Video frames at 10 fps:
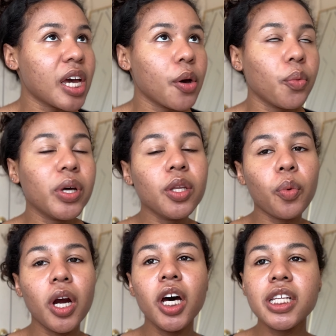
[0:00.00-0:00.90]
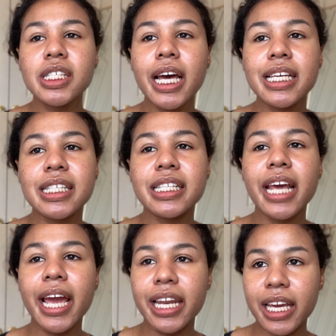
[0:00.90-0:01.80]
when the world says
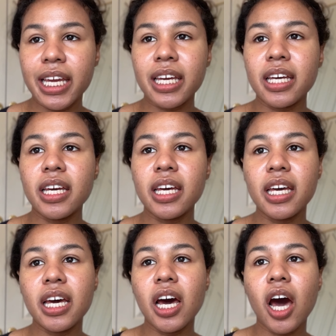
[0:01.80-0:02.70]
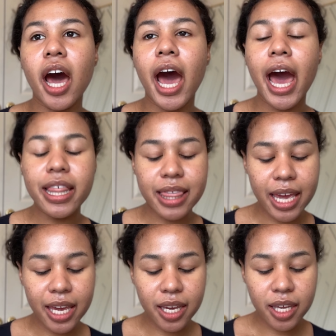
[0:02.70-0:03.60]
dating, I
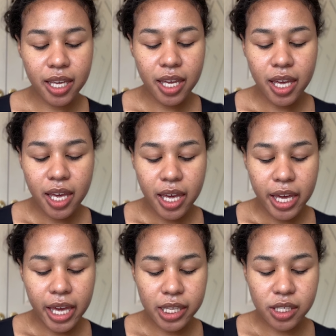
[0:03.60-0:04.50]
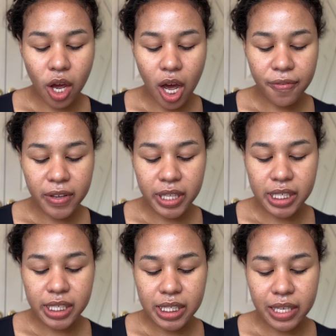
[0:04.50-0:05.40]
think it's off in the
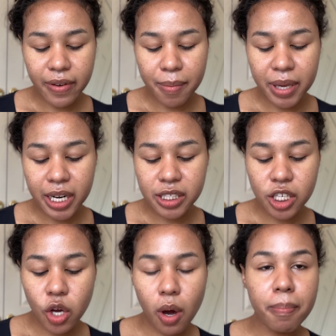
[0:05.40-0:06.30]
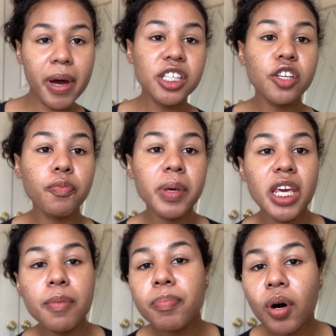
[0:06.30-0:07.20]
sense of I'm getting to know a bunch of
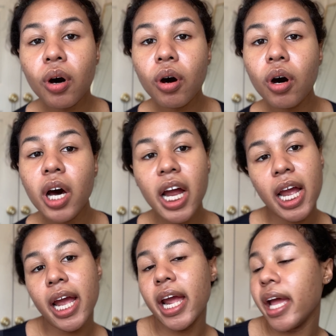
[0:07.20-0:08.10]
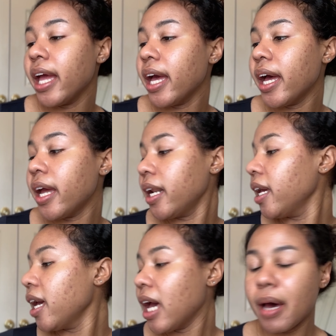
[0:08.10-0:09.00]
people and
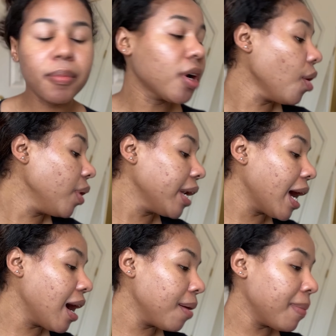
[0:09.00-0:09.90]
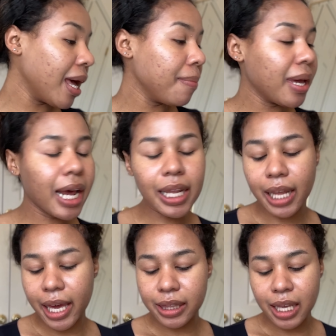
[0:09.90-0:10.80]
I'm going out, I may or may not
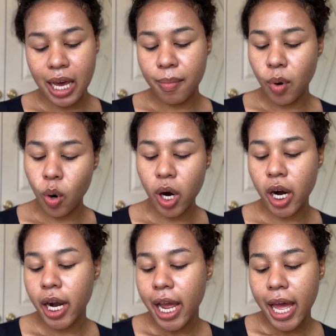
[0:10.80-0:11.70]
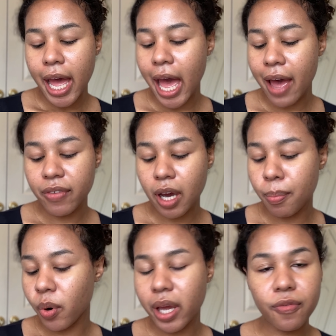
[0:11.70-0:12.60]
like them, or having a
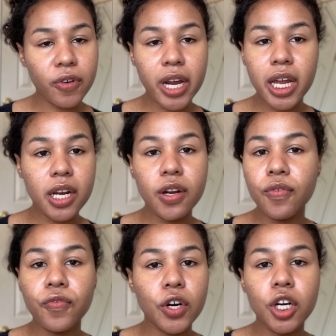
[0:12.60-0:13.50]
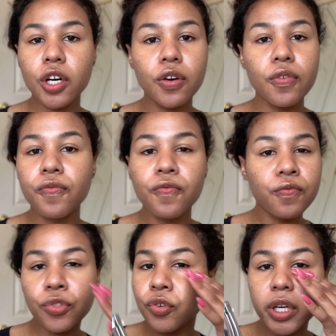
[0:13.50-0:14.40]
boyfriend for
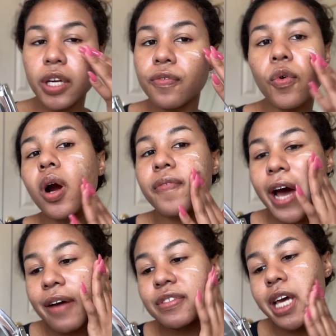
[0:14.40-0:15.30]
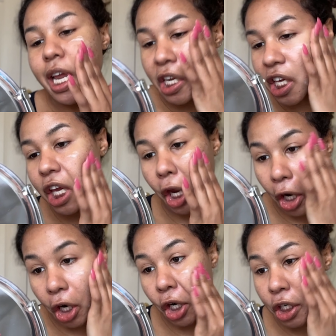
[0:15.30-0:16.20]
three, four, five, ten
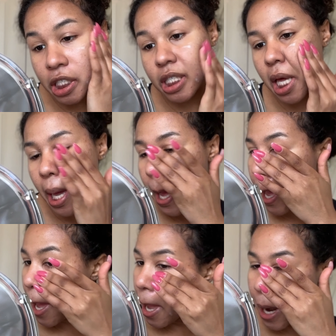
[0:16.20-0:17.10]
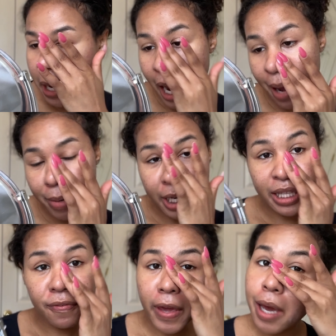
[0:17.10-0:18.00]
years, not meeting
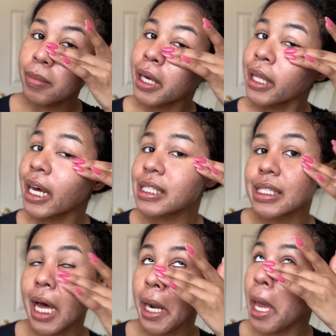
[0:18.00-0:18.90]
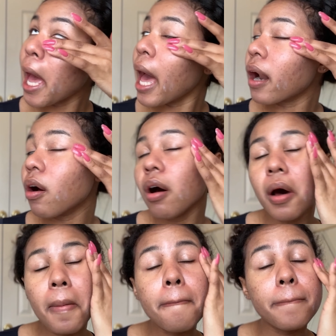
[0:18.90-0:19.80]
the family, and that's not it at
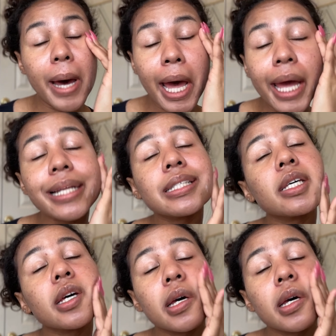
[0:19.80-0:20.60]
all. But